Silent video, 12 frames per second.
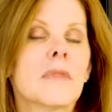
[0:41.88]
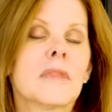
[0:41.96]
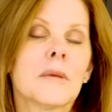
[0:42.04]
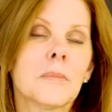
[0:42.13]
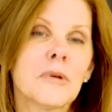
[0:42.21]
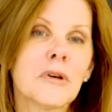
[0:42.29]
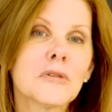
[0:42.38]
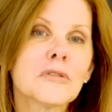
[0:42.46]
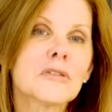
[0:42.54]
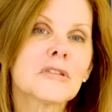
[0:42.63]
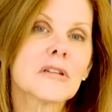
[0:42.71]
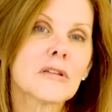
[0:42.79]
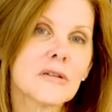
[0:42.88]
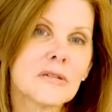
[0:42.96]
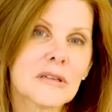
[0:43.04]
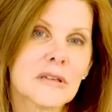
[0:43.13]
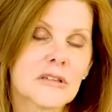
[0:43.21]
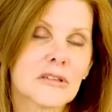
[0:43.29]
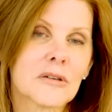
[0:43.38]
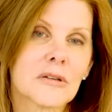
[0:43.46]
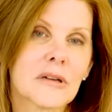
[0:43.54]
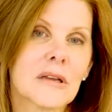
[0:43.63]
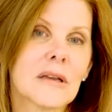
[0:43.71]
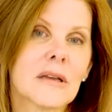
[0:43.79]
The builder's closing
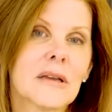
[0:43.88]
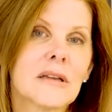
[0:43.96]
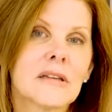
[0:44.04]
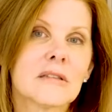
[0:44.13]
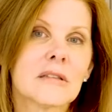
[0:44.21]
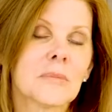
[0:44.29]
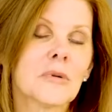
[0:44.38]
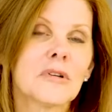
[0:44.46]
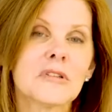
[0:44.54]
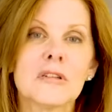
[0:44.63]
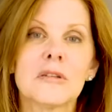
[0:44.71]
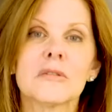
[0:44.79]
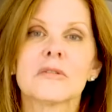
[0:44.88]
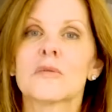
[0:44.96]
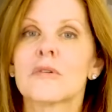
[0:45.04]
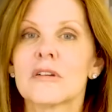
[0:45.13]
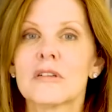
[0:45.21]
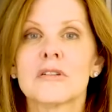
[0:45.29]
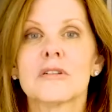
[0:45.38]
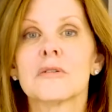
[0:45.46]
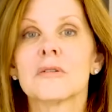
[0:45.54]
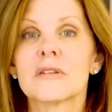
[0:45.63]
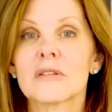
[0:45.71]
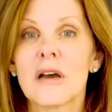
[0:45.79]
attorney is the person who's going to
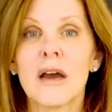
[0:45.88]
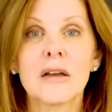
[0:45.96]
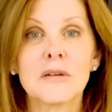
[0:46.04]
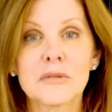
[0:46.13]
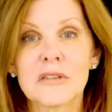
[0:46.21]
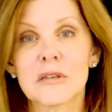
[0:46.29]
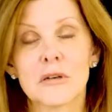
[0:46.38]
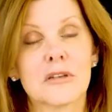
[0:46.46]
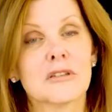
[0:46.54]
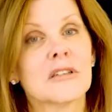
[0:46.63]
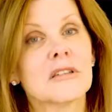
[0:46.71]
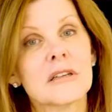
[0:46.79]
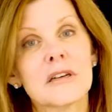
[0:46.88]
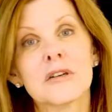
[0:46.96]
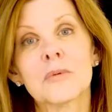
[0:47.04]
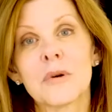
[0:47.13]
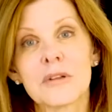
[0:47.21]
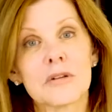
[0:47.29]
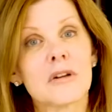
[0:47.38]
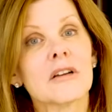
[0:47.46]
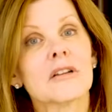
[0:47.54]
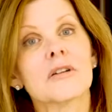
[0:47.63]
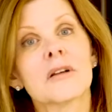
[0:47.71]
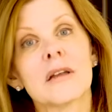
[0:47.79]
do the title search and tell you whether or
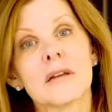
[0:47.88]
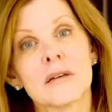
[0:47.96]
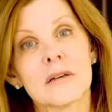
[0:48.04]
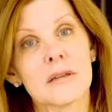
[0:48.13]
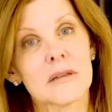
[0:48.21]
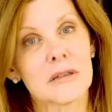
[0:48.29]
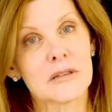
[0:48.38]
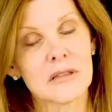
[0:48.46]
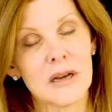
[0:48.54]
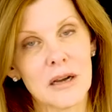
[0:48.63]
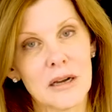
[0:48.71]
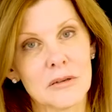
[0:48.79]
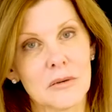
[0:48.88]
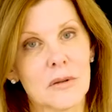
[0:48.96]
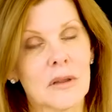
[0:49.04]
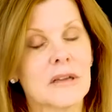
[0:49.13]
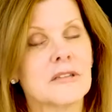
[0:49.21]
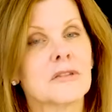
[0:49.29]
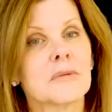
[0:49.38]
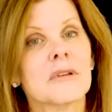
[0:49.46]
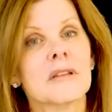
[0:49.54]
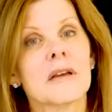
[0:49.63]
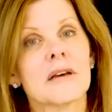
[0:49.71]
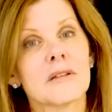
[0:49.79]
not you're getting a clear title and
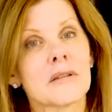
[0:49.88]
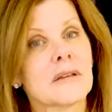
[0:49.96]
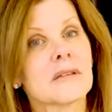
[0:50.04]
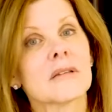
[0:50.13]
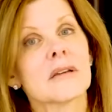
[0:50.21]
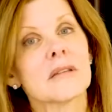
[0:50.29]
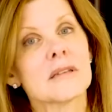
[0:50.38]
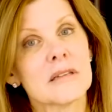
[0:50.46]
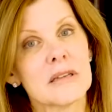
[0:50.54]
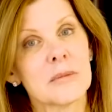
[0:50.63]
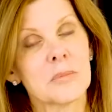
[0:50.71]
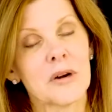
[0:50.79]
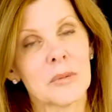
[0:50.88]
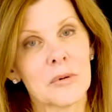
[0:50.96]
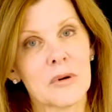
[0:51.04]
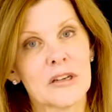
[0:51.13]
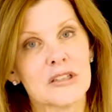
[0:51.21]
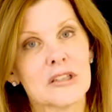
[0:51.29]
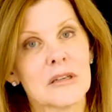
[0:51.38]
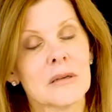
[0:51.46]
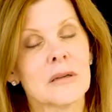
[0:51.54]
doing the other things like the deed preparation.